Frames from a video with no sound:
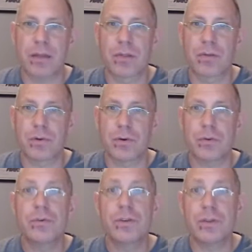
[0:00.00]
through
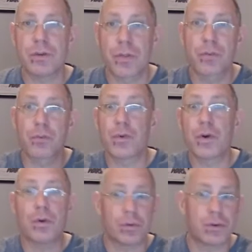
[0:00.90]
to,
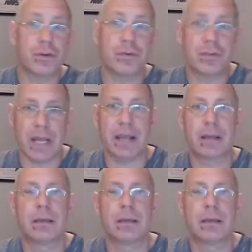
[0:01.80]
through Tuesday.